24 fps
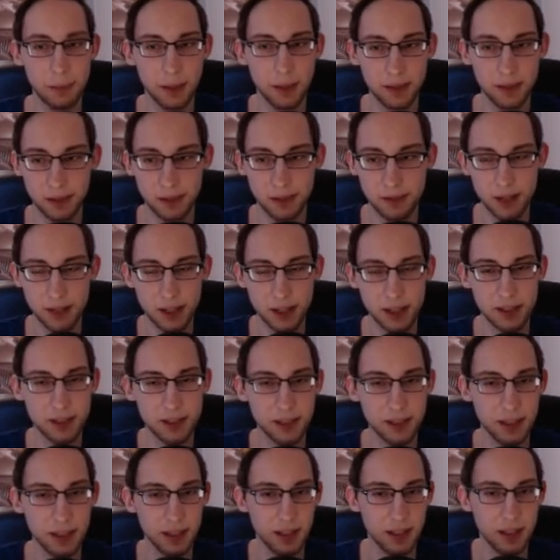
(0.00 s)
doesn't crash,
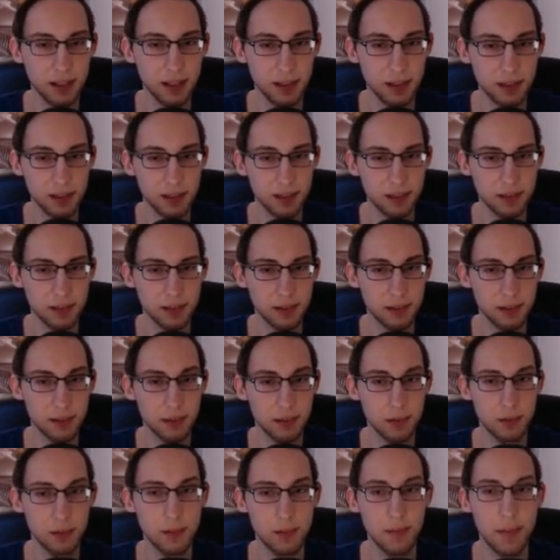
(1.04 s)
and
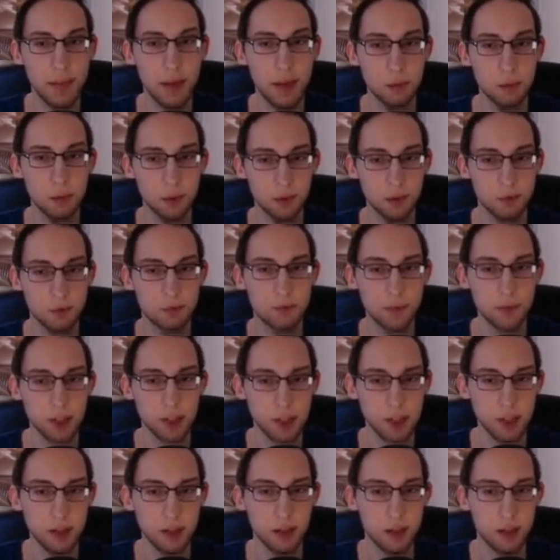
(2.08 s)
that was
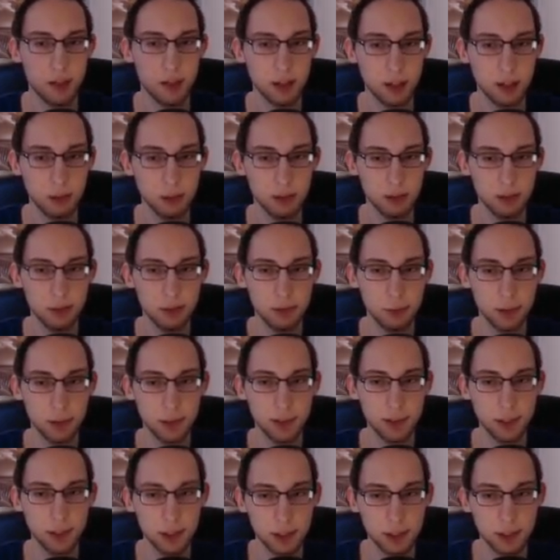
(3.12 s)
really long, I was super
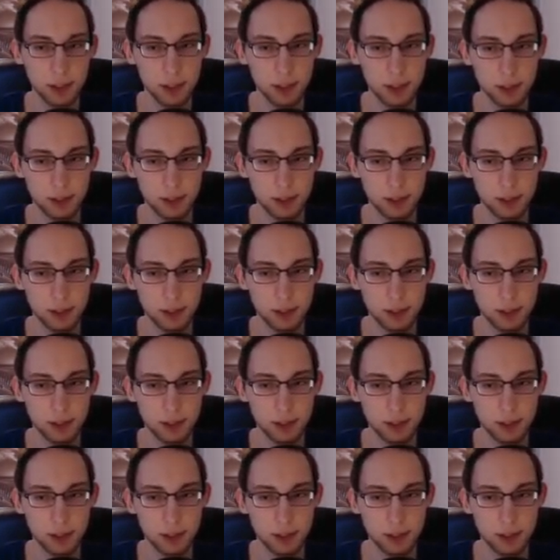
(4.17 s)
scared.